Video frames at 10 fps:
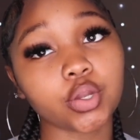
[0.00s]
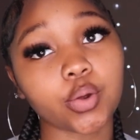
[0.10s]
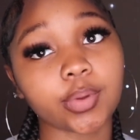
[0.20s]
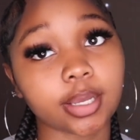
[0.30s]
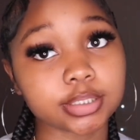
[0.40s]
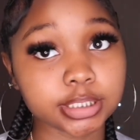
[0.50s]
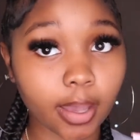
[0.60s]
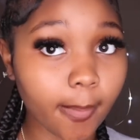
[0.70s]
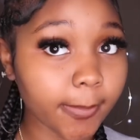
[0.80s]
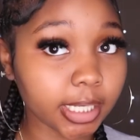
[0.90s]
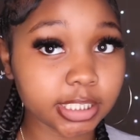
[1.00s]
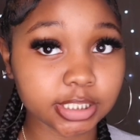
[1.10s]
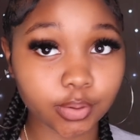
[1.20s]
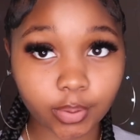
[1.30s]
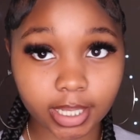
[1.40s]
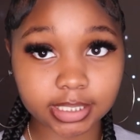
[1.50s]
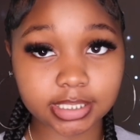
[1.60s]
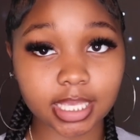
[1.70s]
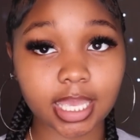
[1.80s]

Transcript: you're around so many students,